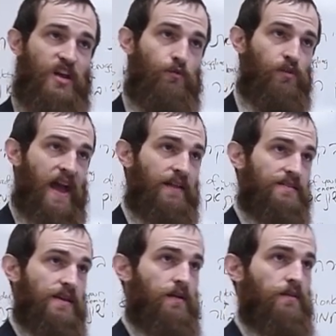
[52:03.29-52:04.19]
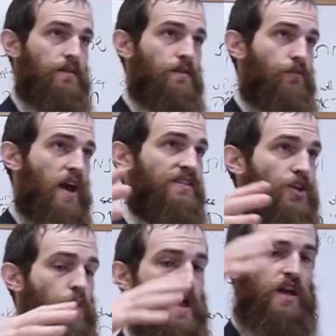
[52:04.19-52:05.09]
general answer, right?
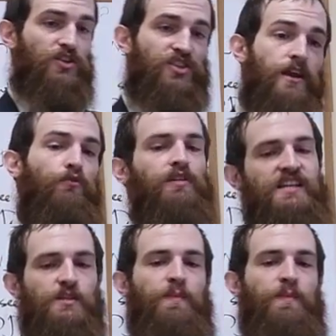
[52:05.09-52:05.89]
So generally